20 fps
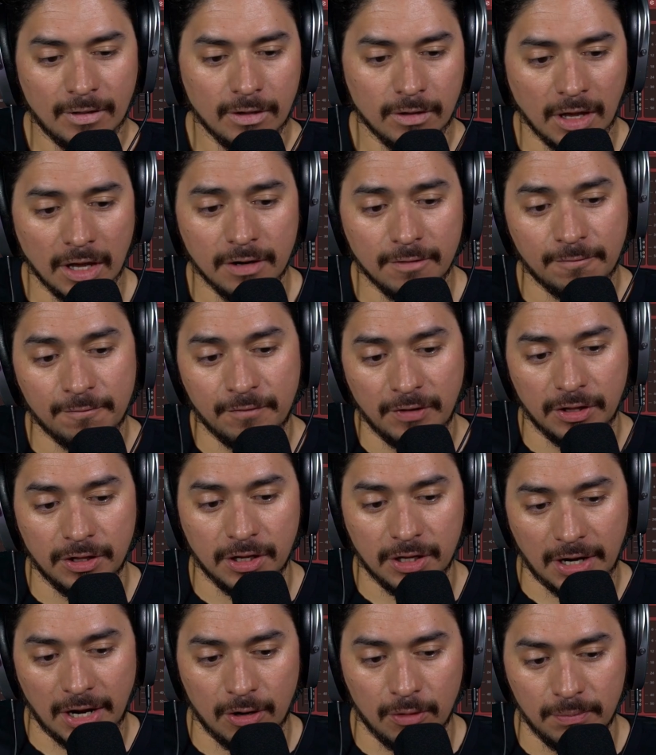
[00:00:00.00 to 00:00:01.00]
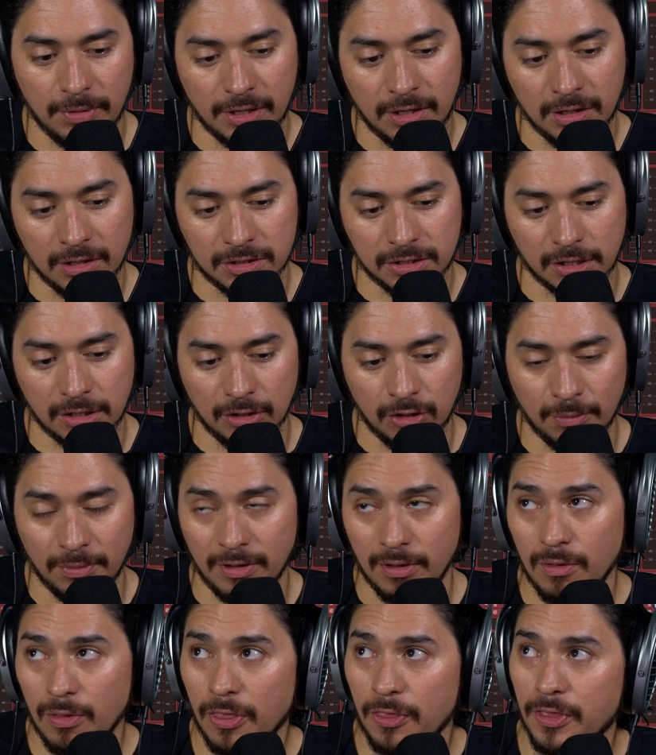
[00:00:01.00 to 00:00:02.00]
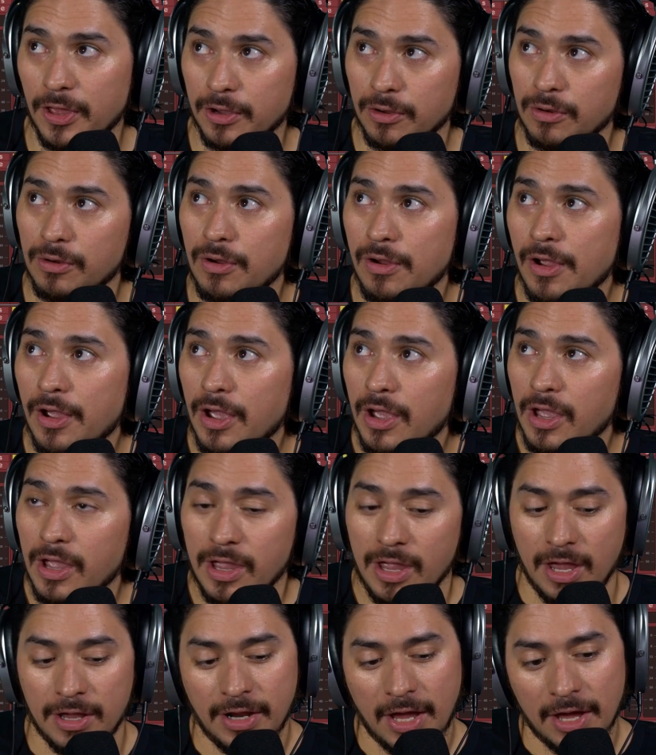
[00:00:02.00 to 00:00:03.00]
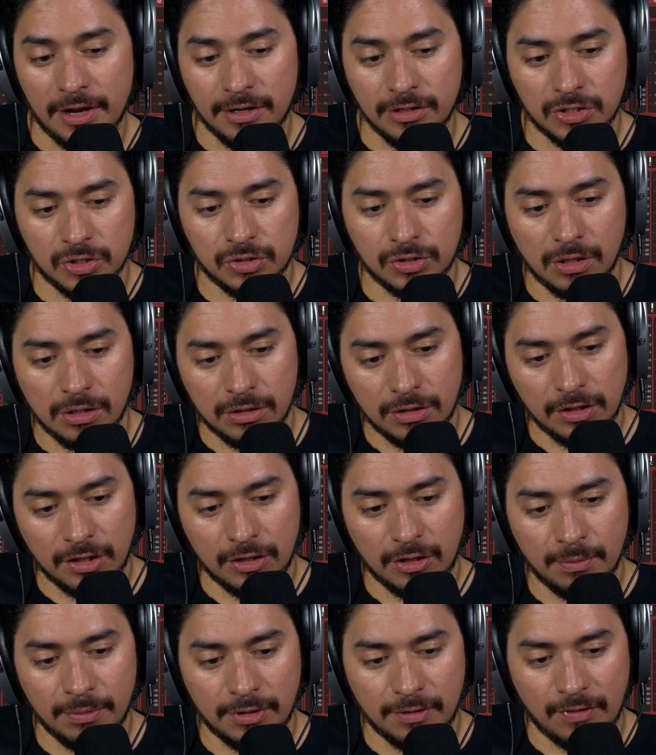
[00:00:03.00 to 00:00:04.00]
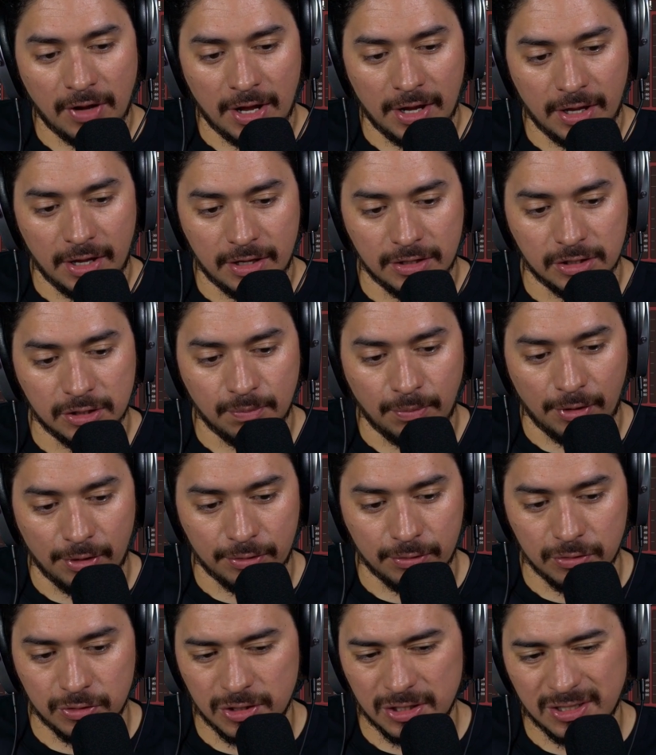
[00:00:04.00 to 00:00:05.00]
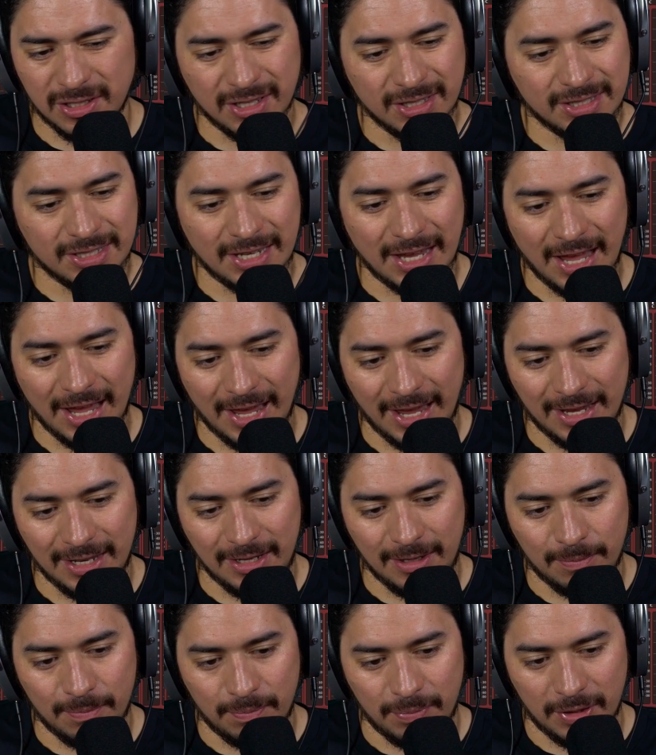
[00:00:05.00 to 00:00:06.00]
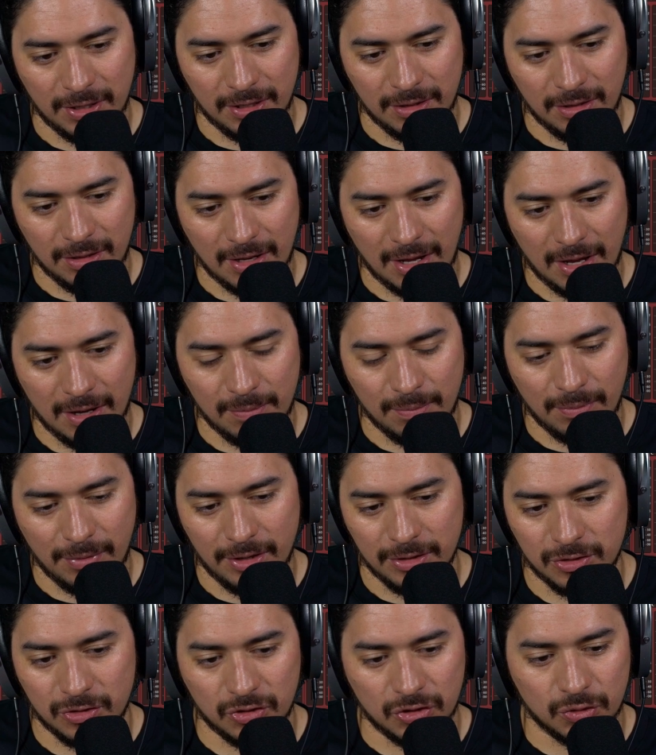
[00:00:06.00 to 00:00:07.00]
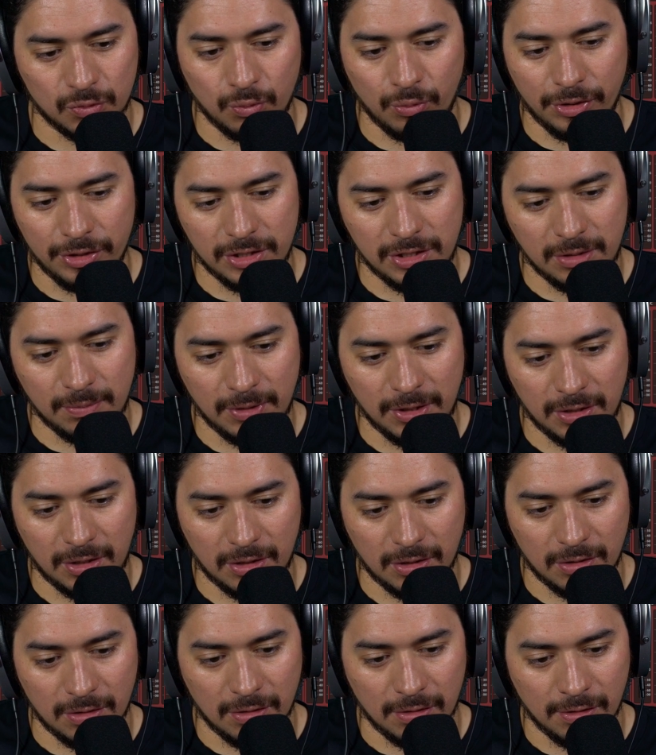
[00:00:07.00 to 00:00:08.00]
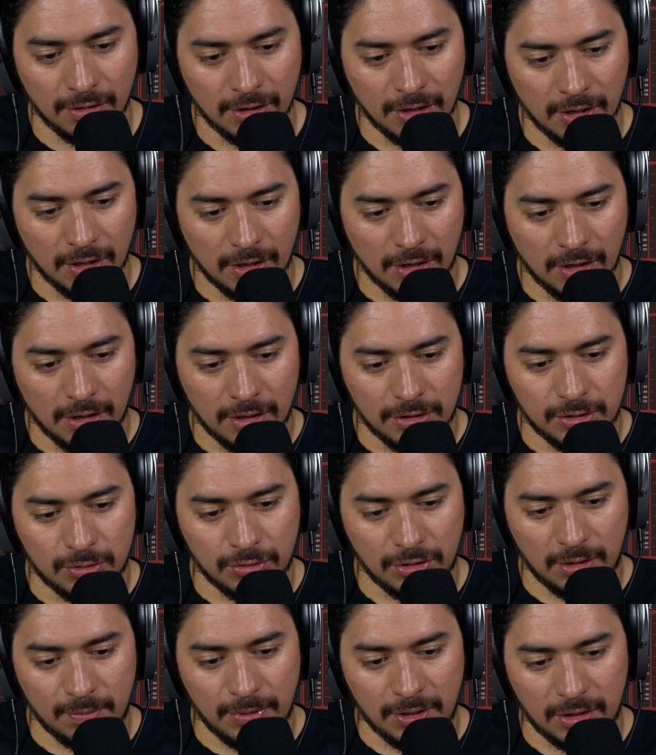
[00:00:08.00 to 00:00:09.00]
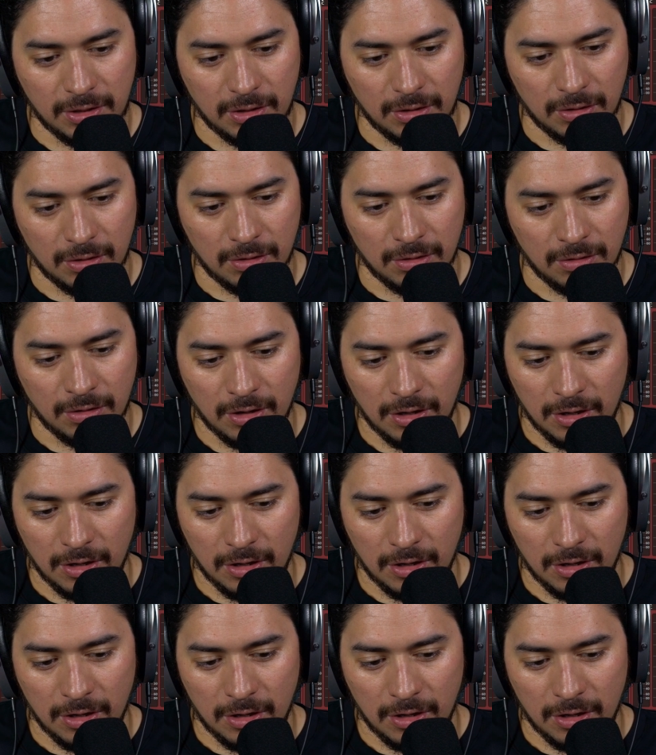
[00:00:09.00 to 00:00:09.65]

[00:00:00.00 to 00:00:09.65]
of filling it out, making it sound a little bit thicker and adding just a little bit of high-end sparkle, just a tiny bit, not much, just 1 dB here, 2 dB here.